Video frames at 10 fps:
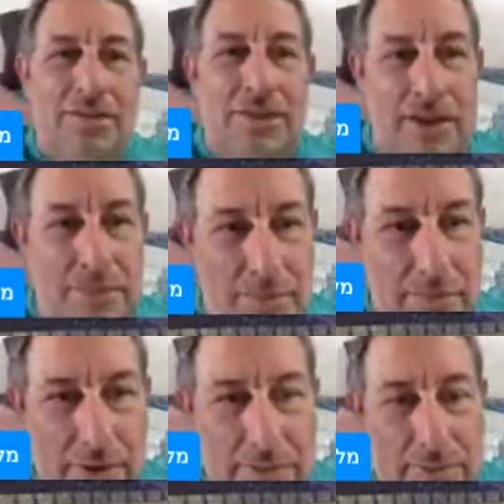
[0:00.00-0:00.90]
meaning
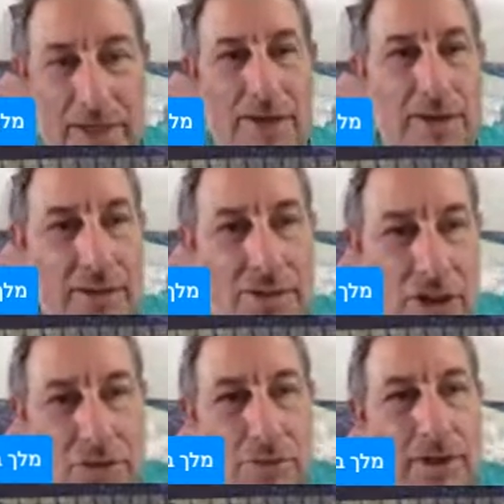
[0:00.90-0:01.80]
Jethro gave
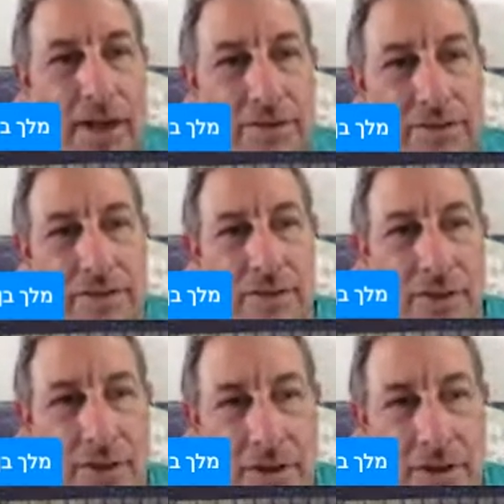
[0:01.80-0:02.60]
Moshe